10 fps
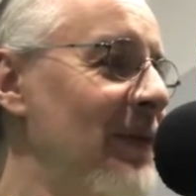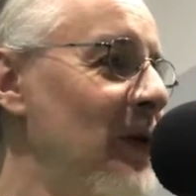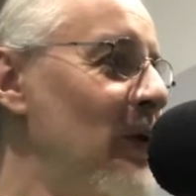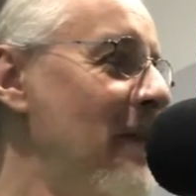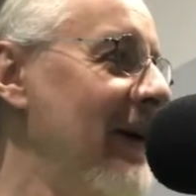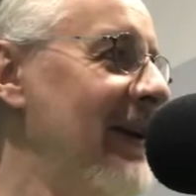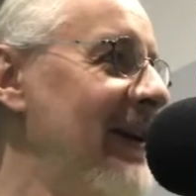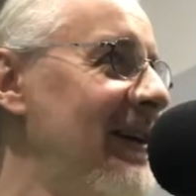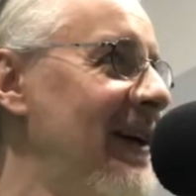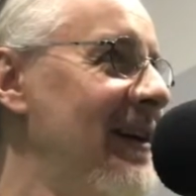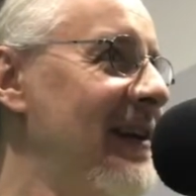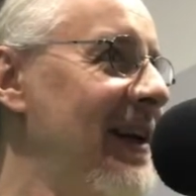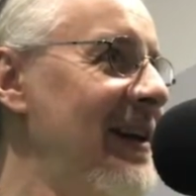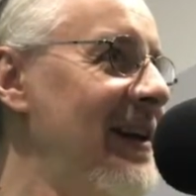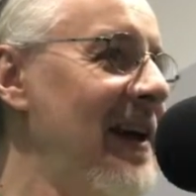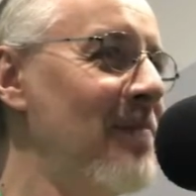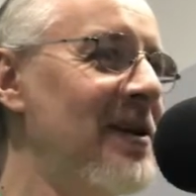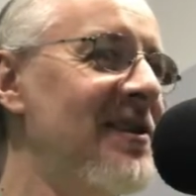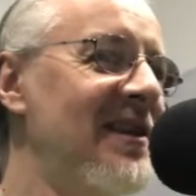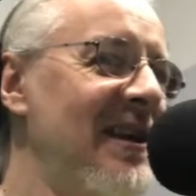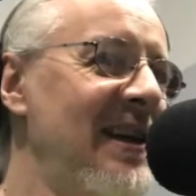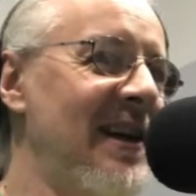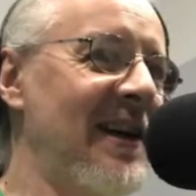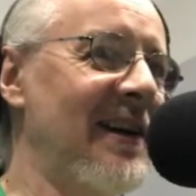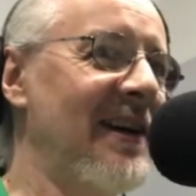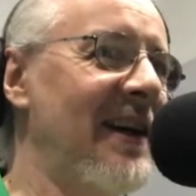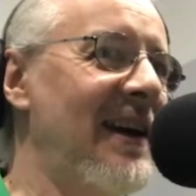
who married a young lady named Tina